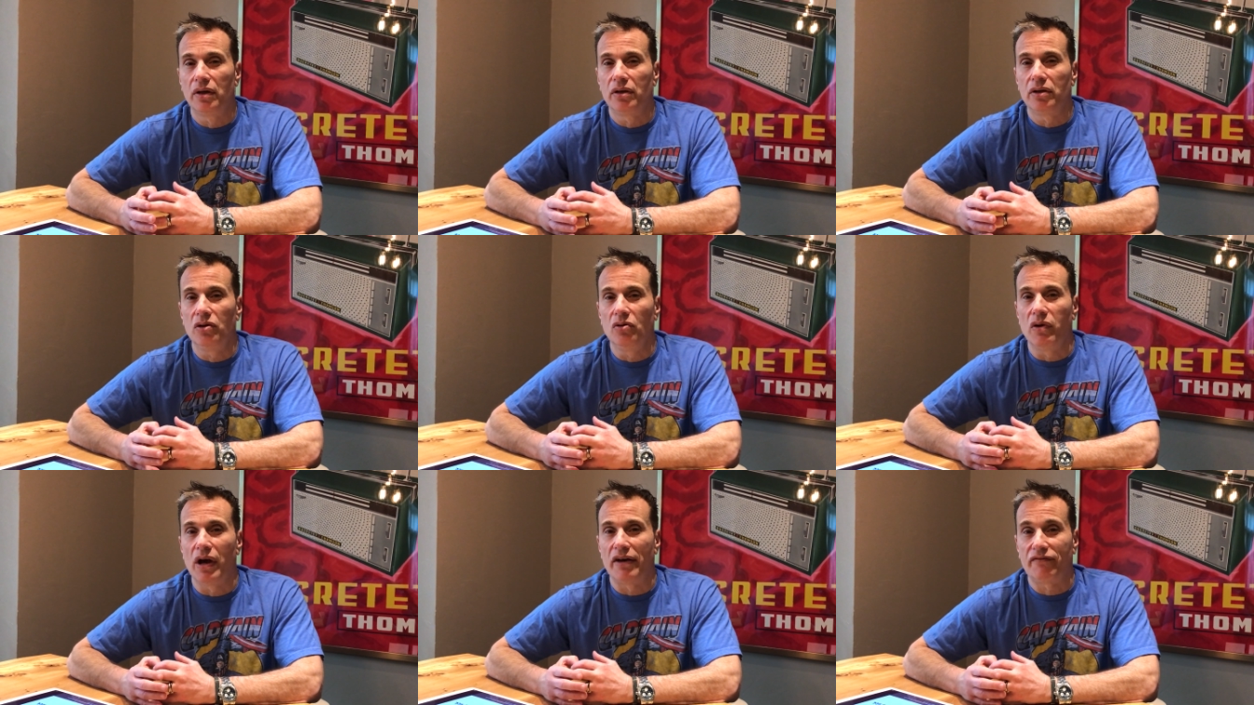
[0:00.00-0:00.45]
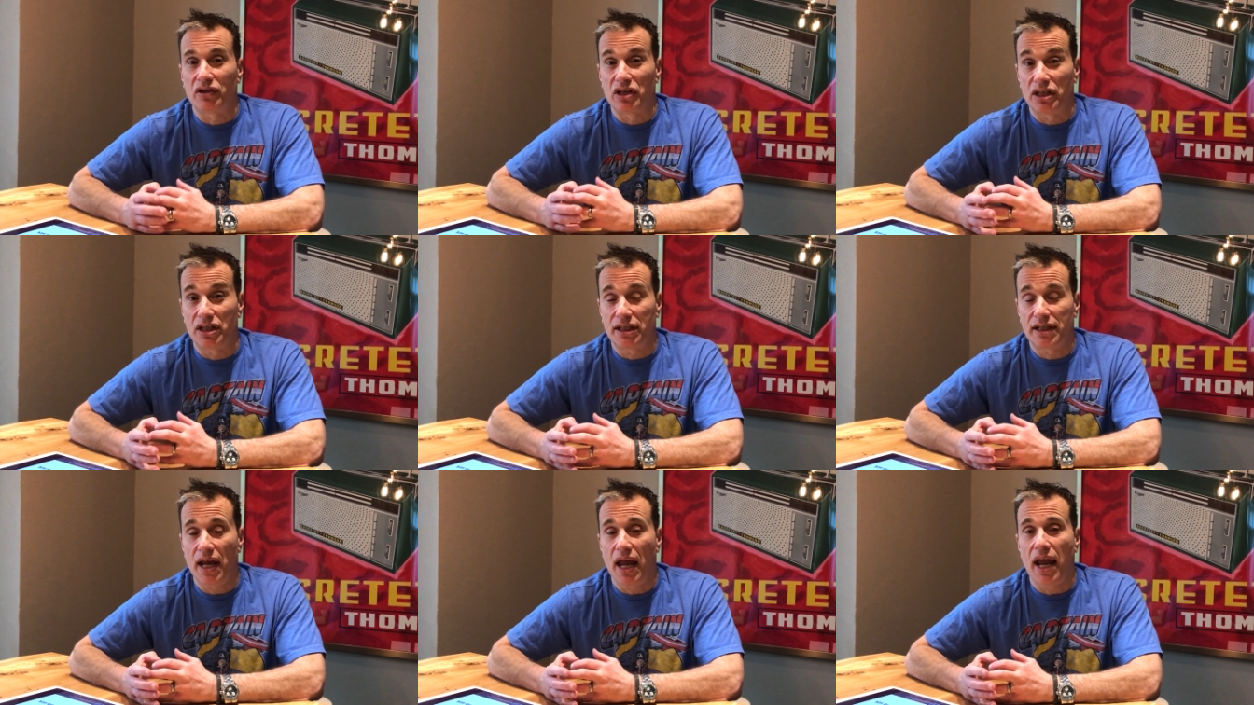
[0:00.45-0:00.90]
you have to
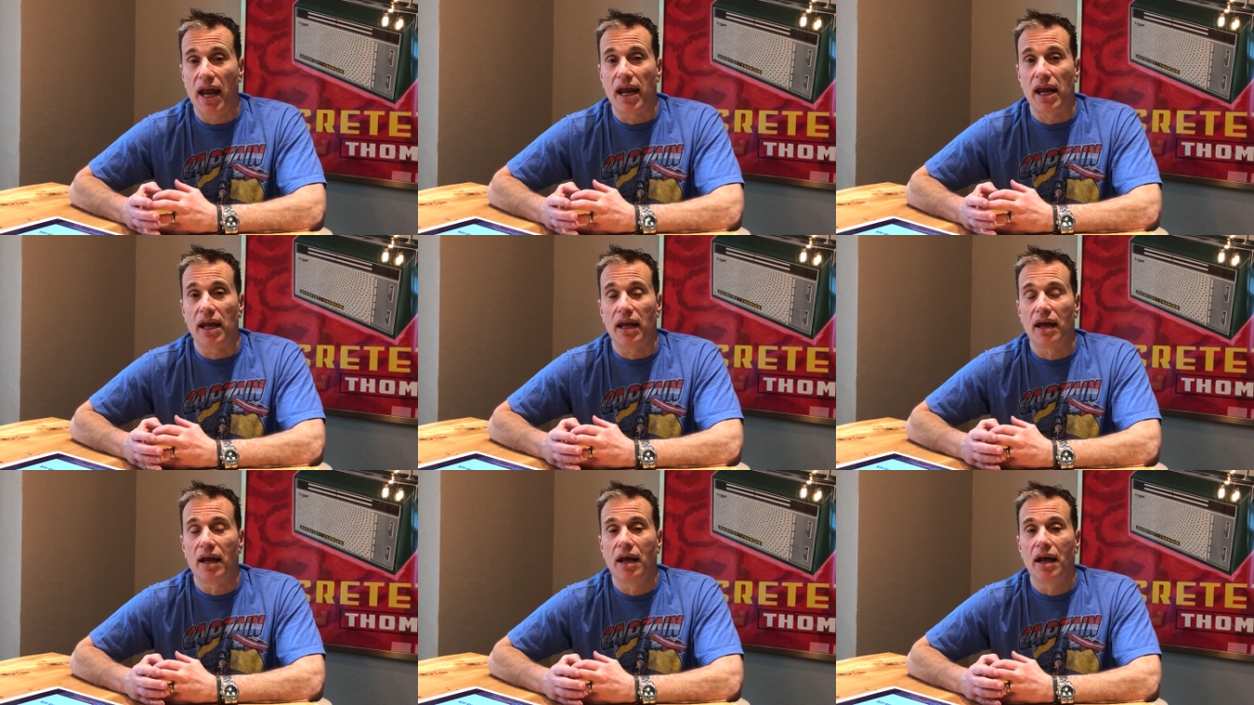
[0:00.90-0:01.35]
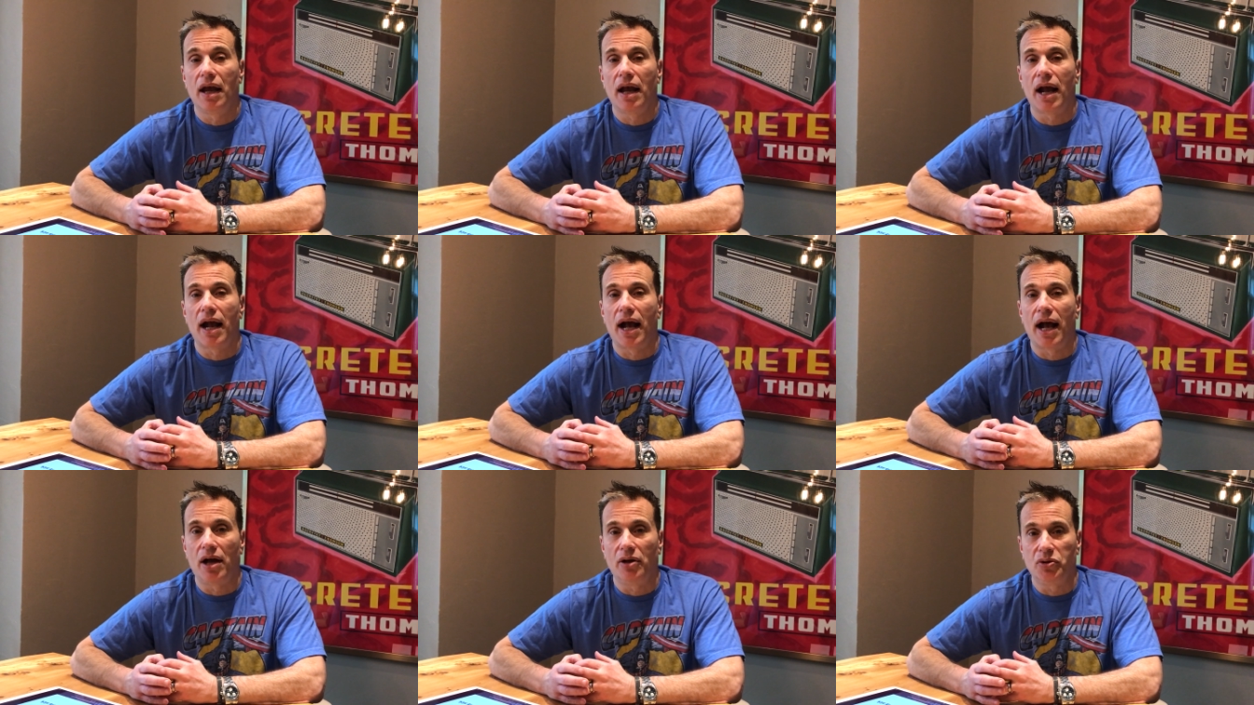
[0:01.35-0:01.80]
say
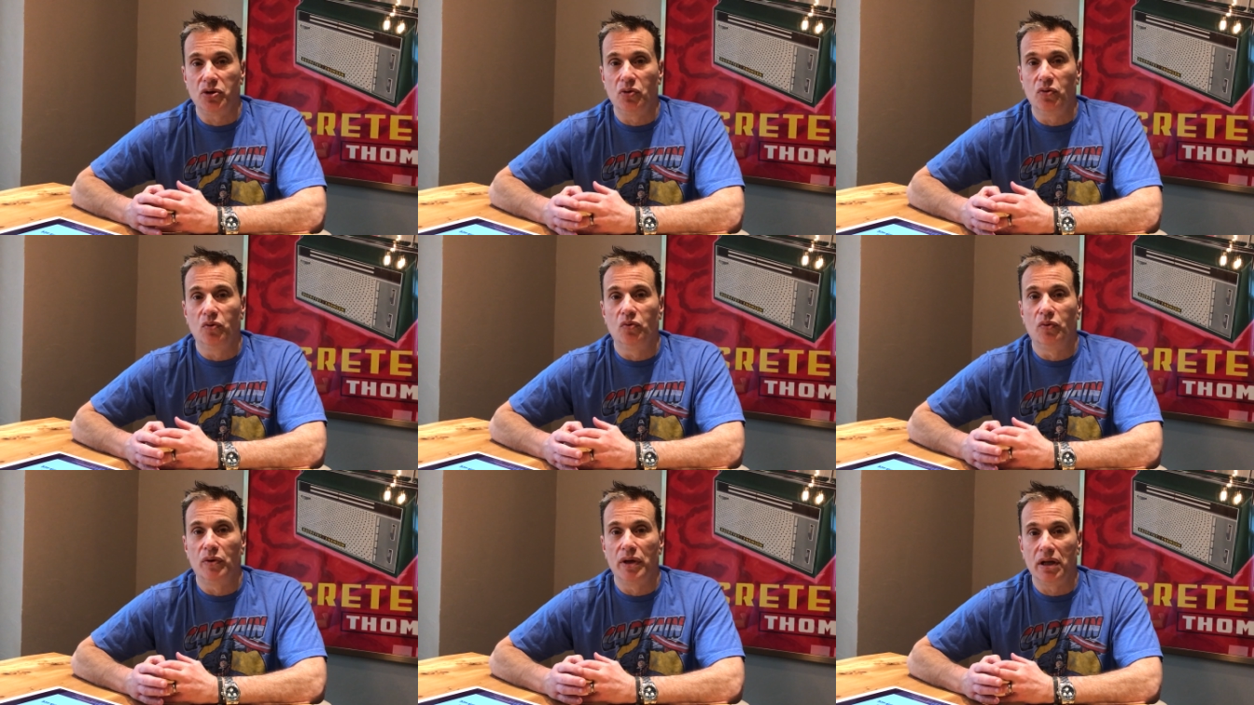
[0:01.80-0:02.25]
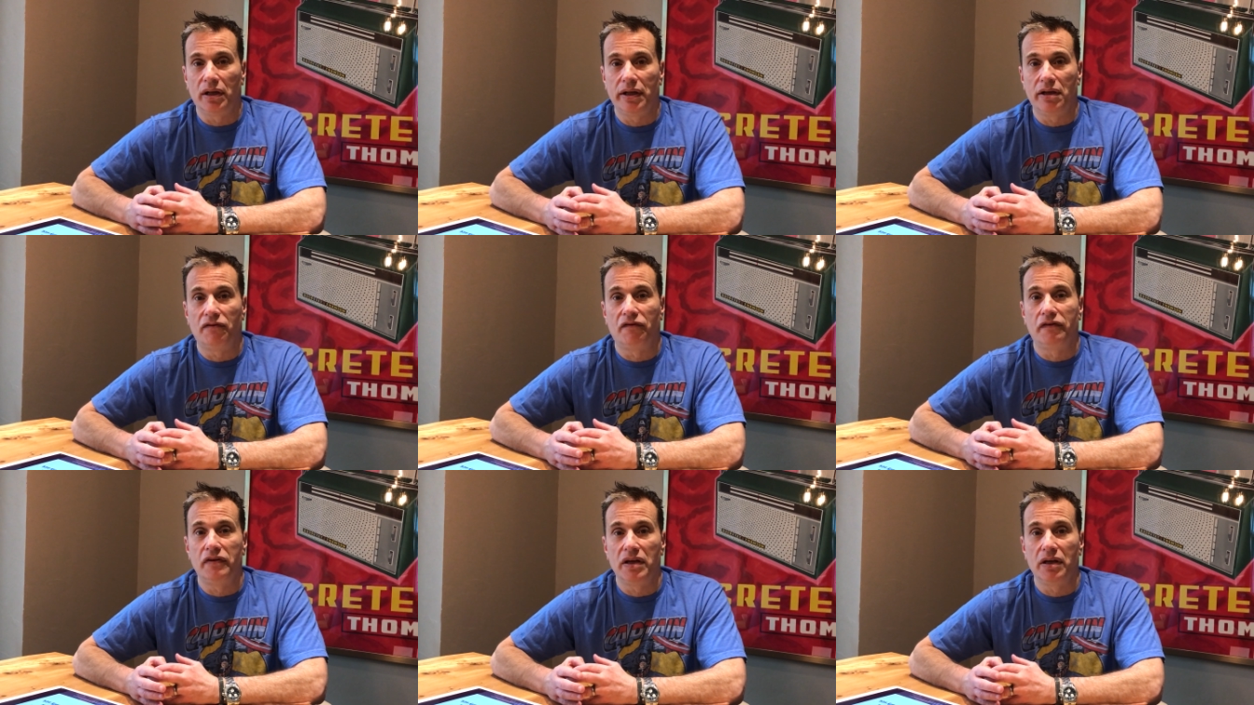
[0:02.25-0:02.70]
how you really
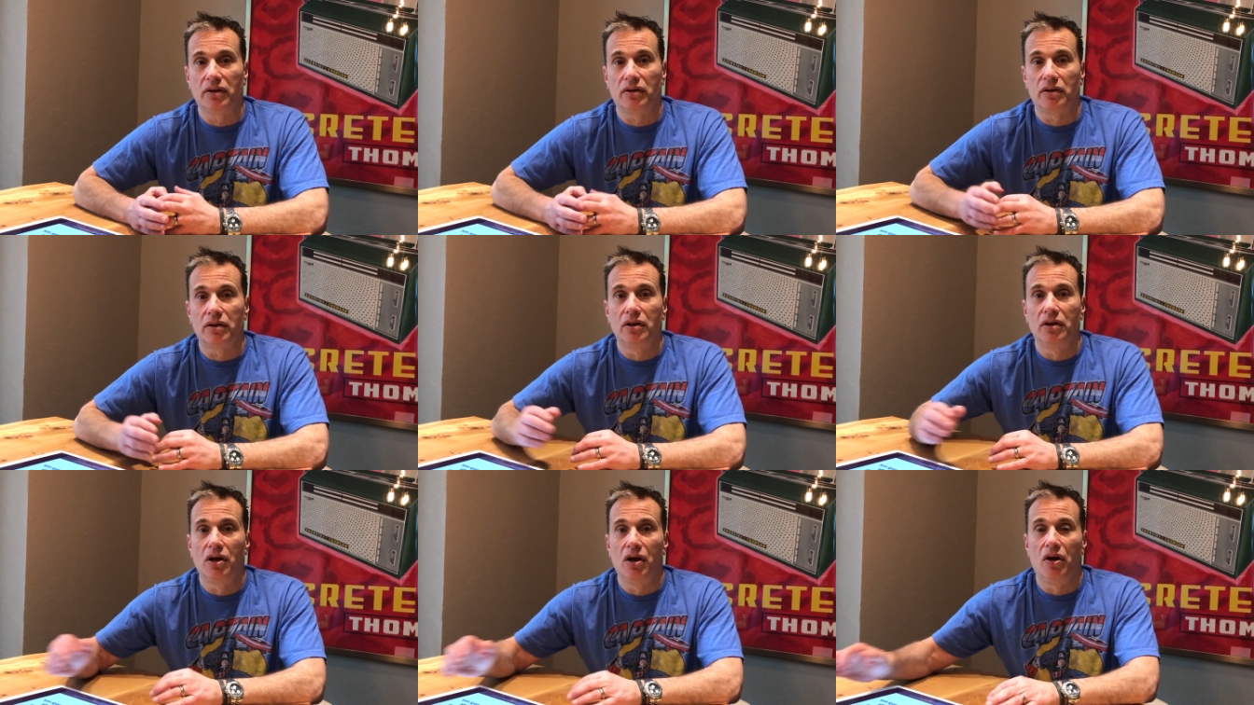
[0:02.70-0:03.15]
feel.